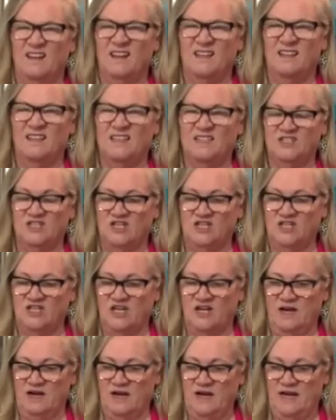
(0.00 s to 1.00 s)
the
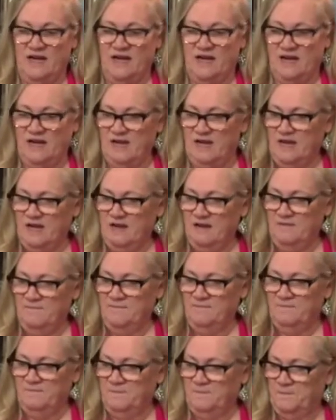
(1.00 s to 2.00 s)
tray,
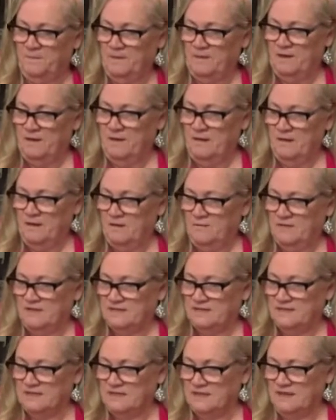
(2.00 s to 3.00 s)

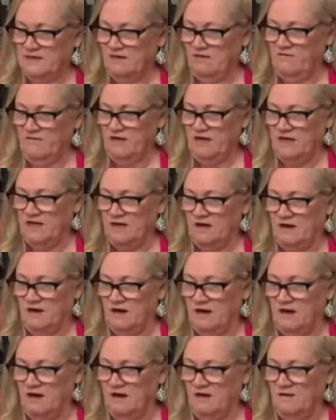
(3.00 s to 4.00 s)
let's stick it over
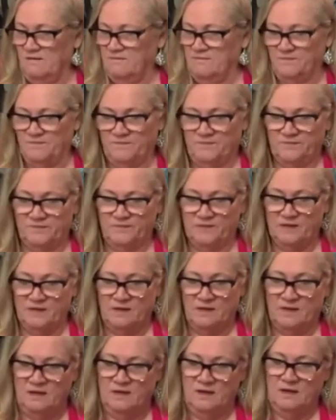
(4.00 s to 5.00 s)
here,
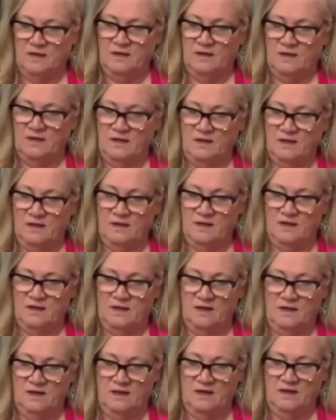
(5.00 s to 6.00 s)

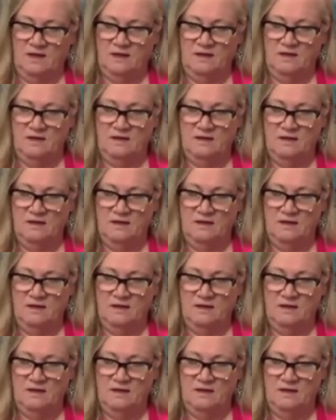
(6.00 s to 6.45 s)
and